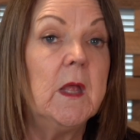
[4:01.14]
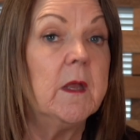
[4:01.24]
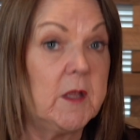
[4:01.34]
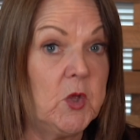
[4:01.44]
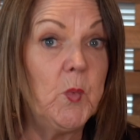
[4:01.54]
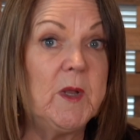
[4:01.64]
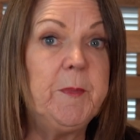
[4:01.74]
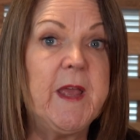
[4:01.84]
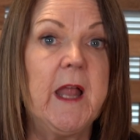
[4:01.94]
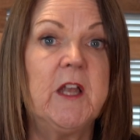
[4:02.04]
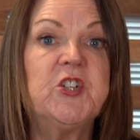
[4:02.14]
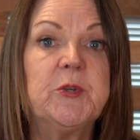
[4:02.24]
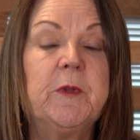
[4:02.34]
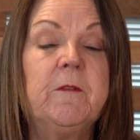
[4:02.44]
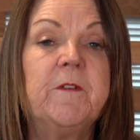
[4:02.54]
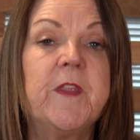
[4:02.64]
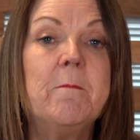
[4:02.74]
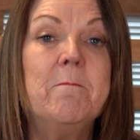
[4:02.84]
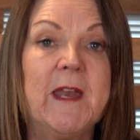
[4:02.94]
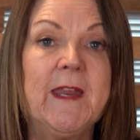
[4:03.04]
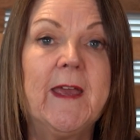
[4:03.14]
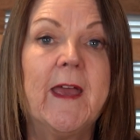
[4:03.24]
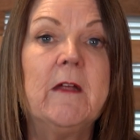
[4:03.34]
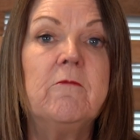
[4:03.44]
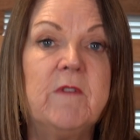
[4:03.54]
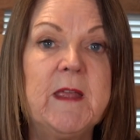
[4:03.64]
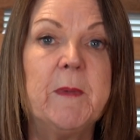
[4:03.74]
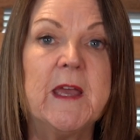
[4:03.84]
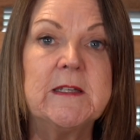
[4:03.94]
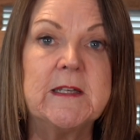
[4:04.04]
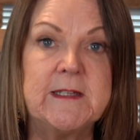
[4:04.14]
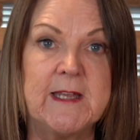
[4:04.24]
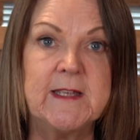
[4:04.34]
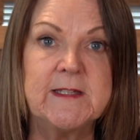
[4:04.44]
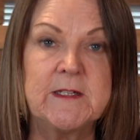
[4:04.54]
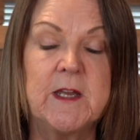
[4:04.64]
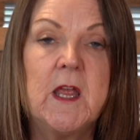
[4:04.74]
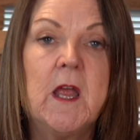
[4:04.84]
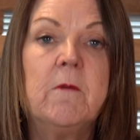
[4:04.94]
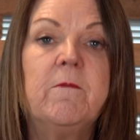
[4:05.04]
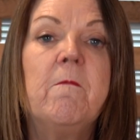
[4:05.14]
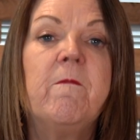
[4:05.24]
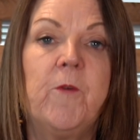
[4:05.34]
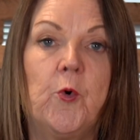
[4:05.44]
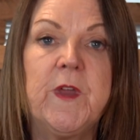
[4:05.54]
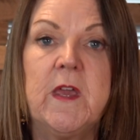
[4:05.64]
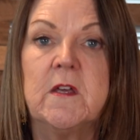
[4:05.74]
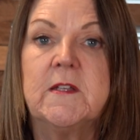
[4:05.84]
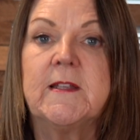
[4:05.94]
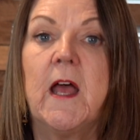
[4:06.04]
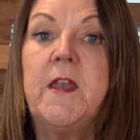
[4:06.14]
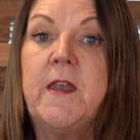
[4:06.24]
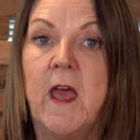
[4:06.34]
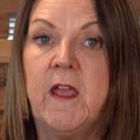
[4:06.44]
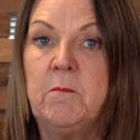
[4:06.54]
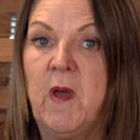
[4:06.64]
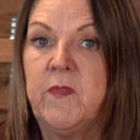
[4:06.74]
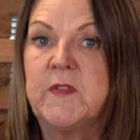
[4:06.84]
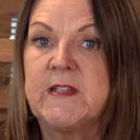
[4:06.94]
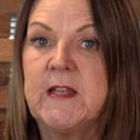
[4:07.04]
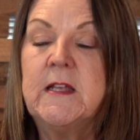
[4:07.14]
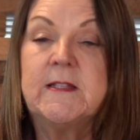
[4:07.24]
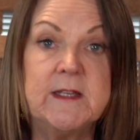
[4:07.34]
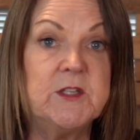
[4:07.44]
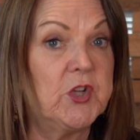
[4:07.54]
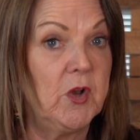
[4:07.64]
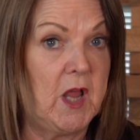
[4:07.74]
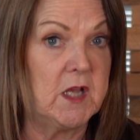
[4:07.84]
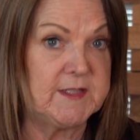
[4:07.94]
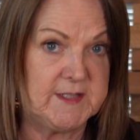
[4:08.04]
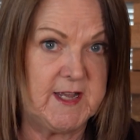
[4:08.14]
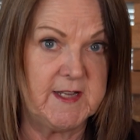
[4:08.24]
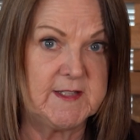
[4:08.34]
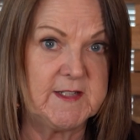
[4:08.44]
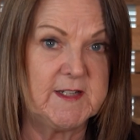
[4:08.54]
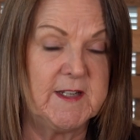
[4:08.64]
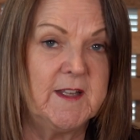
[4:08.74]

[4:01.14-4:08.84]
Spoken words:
Now, you will be eligible for the Medicare rebated test from 4 years and 9 months since your last test.